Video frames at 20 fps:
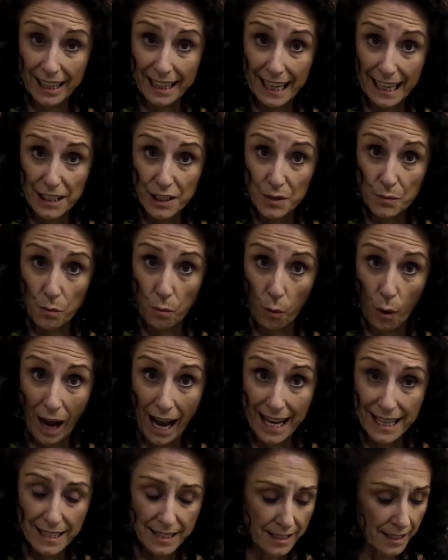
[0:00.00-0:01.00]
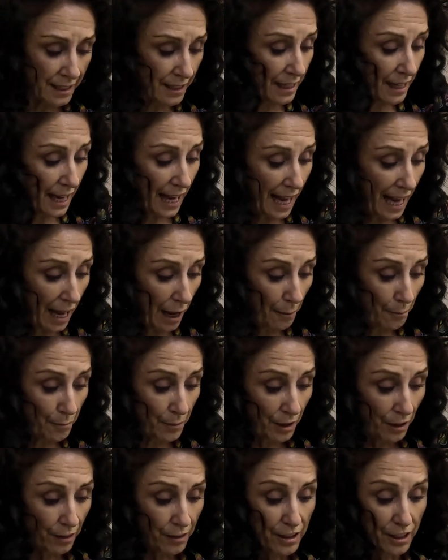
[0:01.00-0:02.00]
it gets wet,
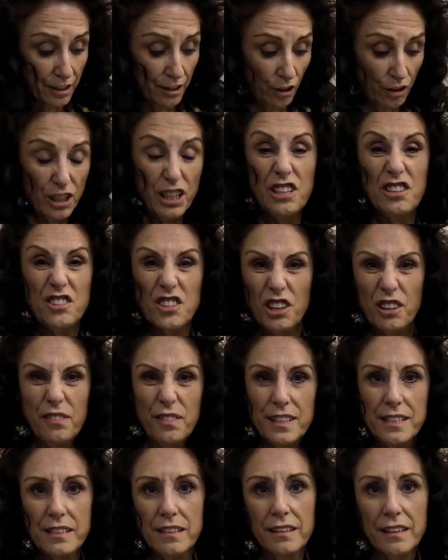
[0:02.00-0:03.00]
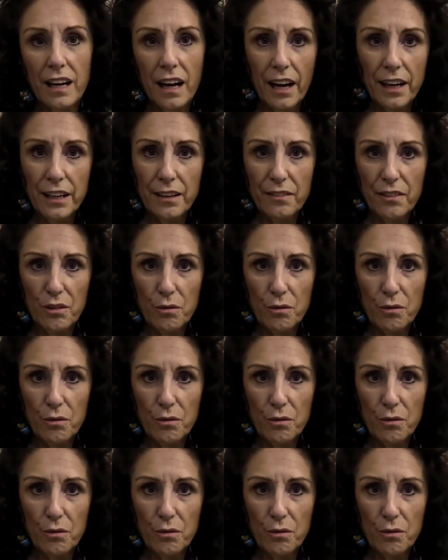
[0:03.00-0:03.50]
your stuff isn't kind of